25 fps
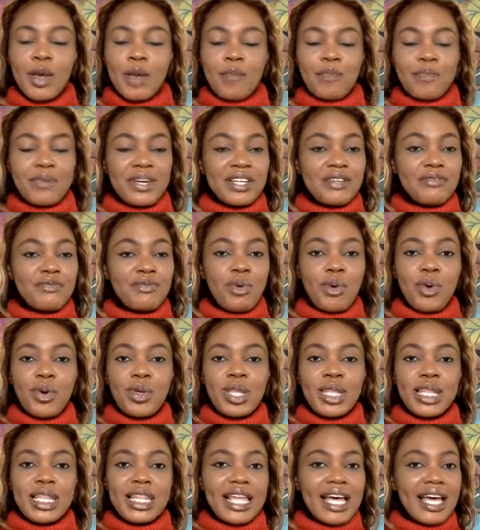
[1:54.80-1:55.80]
paid for
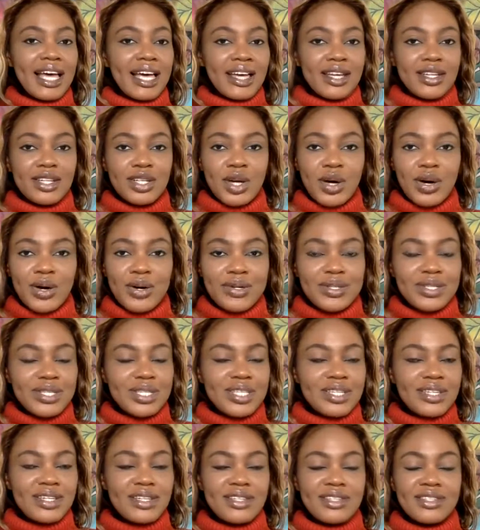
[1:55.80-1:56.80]
online
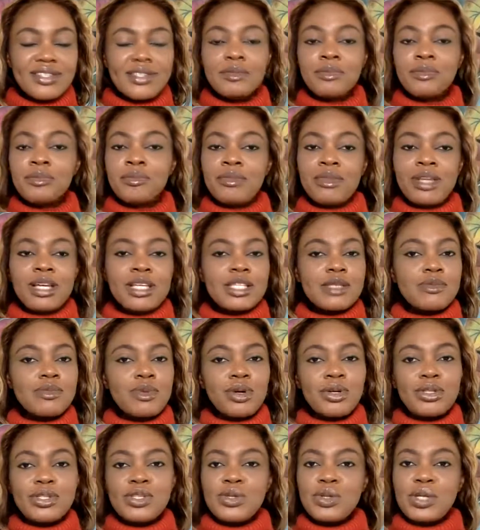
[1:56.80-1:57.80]
courses,
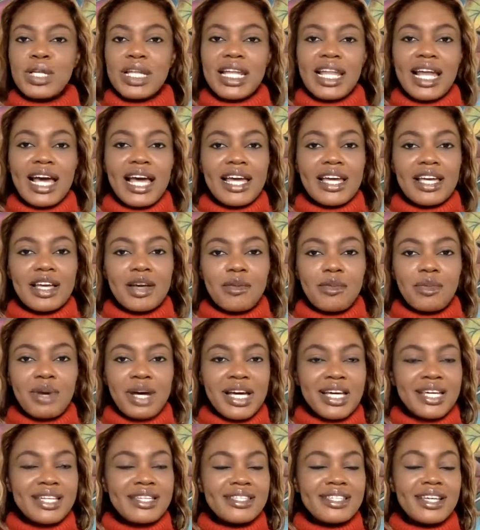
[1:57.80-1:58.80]
spoke to like
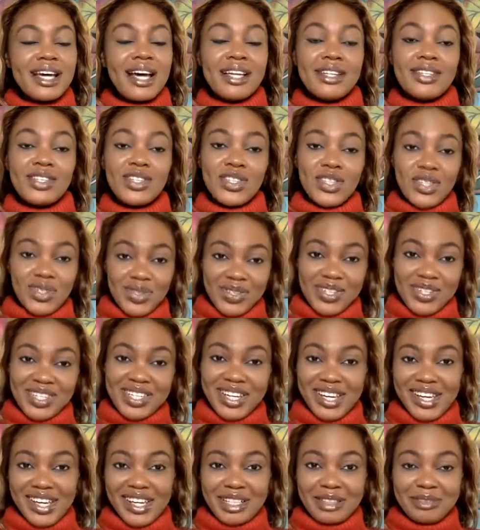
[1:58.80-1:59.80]
minds, and
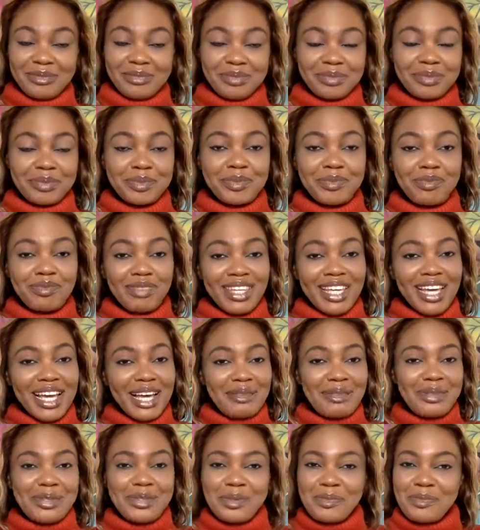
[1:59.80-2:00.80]
today,
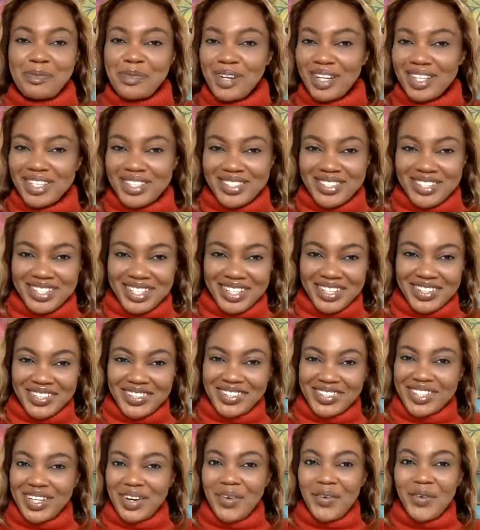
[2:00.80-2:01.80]
I'm so proud to tell you
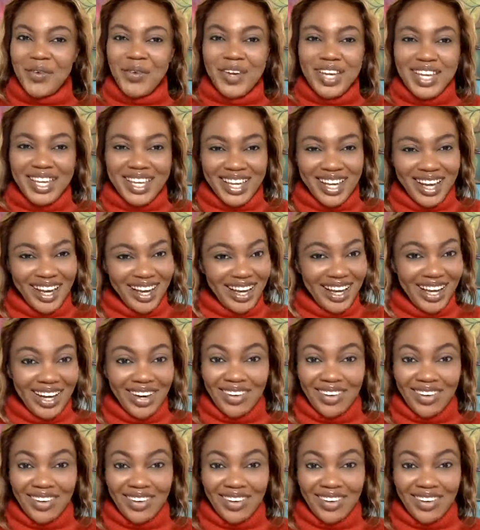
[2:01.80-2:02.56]
that we are